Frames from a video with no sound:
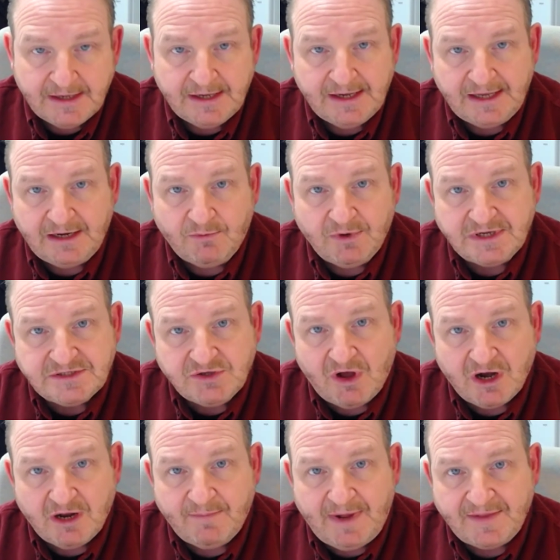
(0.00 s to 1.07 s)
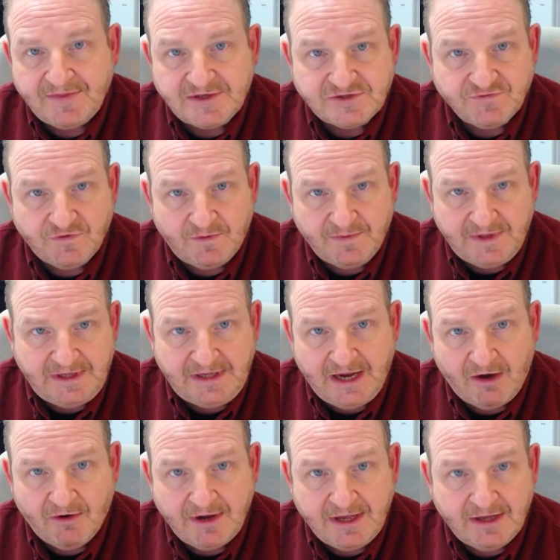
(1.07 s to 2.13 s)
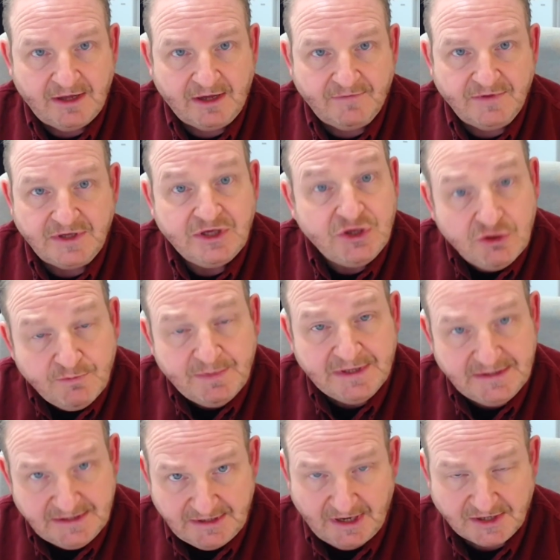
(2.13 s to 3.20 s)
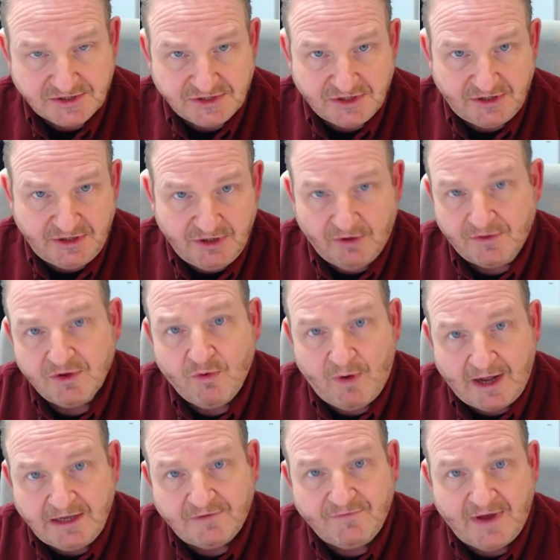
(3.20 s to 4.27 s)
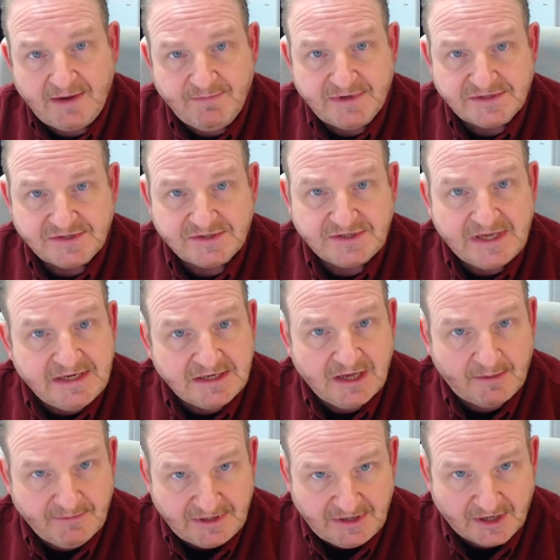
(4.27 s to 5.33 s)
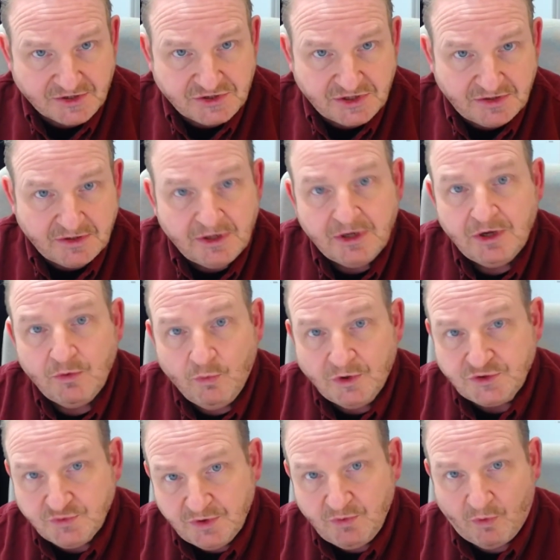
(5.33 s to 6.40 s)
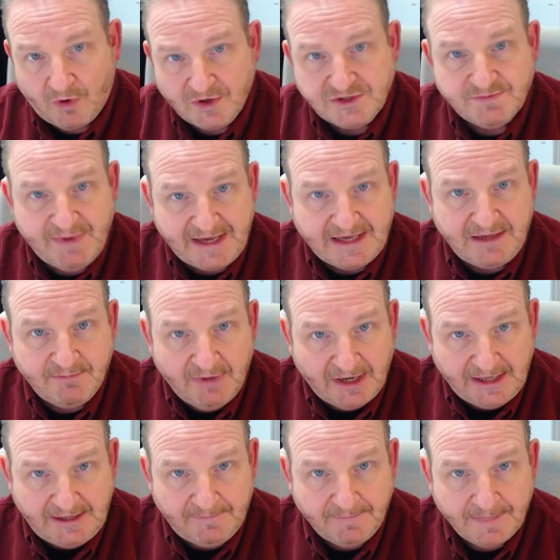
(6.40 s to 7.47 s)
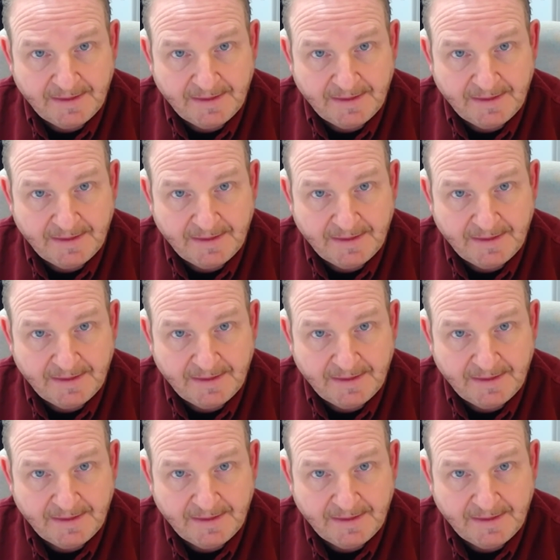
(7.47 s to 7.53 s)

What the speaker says: And I want to talk about this from the area of the QBID deduction, the qualified business income deduction, which rewards making money.